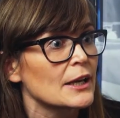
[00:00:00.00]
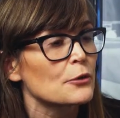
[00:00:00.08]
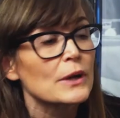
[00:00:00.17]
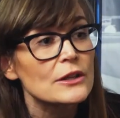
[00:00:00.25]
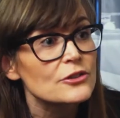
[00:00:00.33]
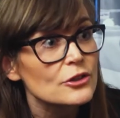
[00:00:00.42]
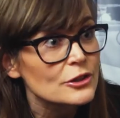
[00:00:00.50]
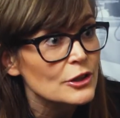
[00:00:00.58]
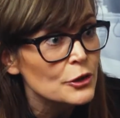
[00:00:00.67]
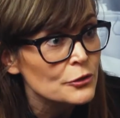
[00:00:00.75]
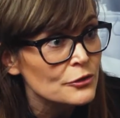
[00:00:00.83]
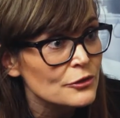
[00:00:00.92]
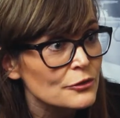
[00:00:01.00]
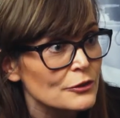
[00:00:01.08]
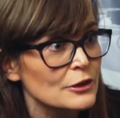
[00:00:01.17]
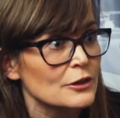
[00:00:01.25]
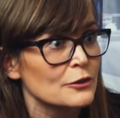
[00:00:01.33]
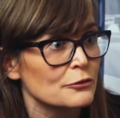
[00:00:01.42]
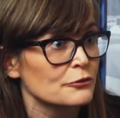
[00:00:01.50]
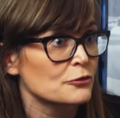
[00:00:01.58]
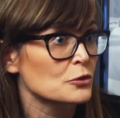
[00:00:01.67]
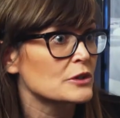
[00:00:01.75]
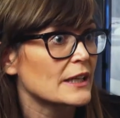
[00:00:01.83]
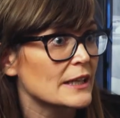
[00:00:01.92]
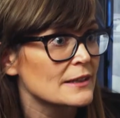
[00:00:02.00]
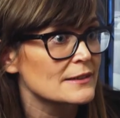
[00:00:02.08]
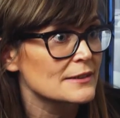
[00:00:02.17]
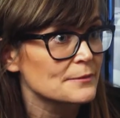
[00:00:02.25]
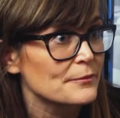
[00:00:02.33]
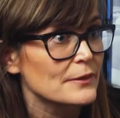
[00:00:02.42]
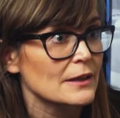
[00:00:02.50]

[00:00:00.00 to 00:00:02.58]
rent your clothes for 4 days,